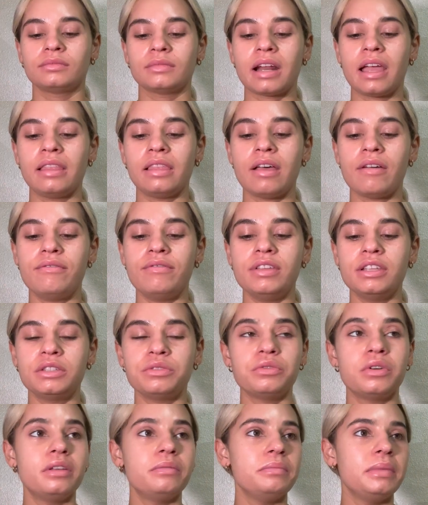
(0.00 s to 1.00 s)
I love this
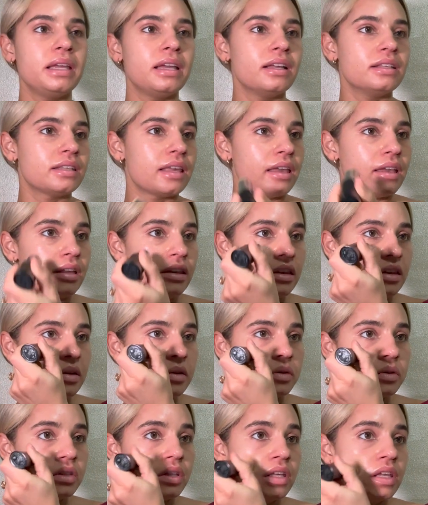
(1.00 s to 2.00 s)
one because I can
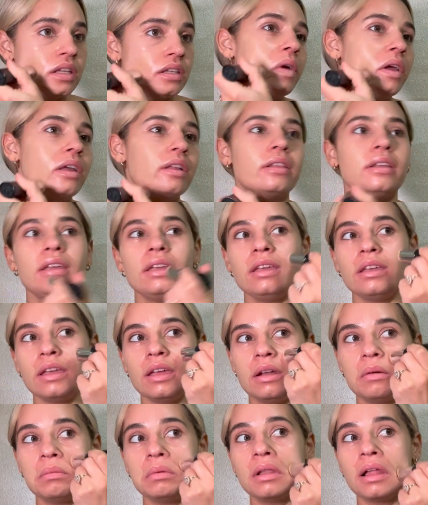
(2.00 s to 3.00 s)
use it quickly. It
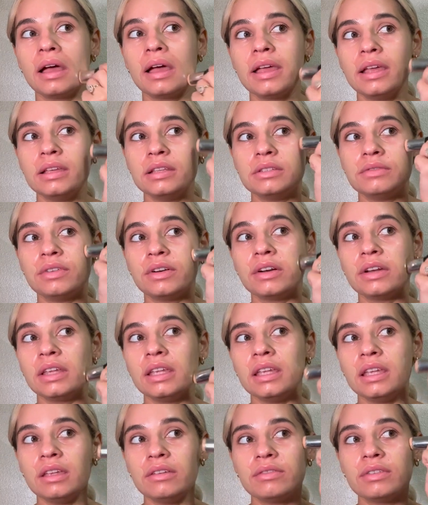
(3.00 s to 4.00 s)
applies very
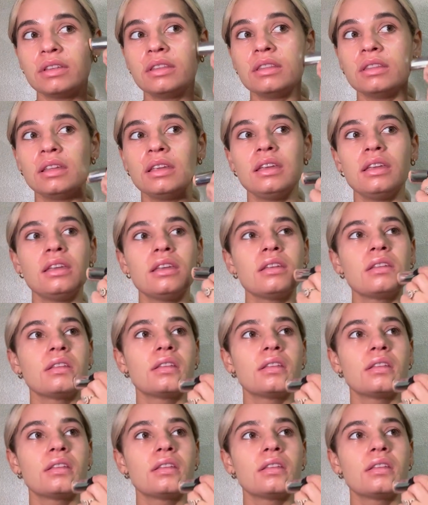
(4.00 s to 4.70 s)
evenly.